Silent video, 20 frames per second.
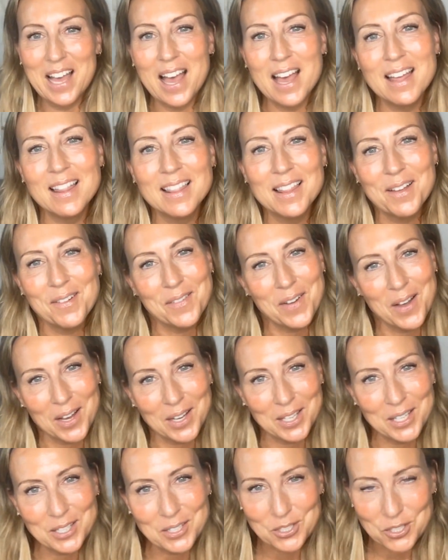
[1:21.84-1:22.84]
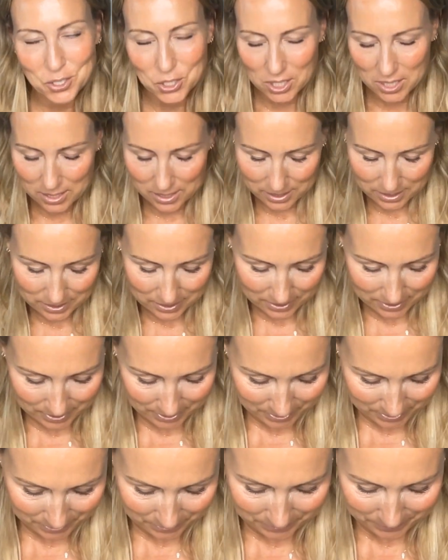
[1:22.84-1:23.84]
I love hugging
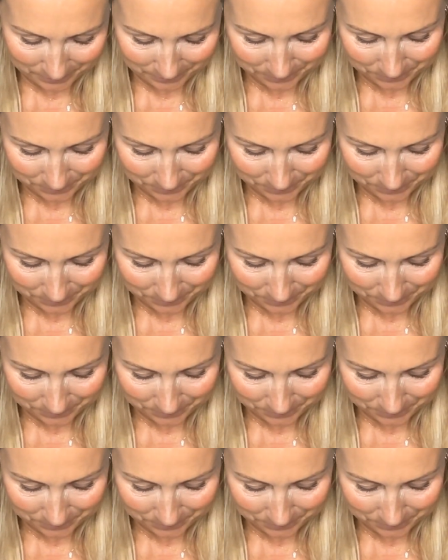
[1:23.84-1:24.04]
trees.